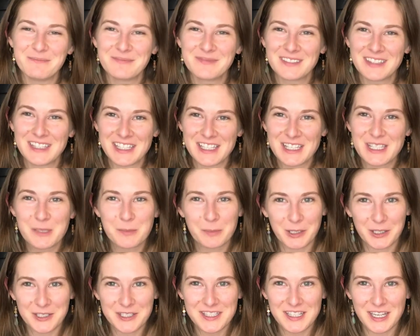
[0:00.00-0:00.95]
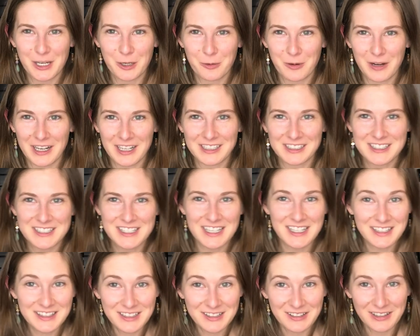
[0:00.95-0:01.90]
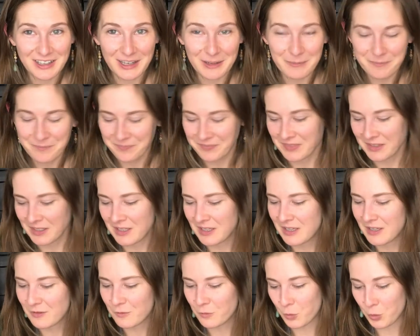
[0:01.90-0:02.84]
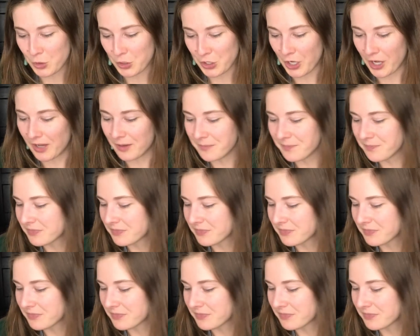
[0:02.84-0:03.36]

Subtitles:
these small scale wines in the club for y'all.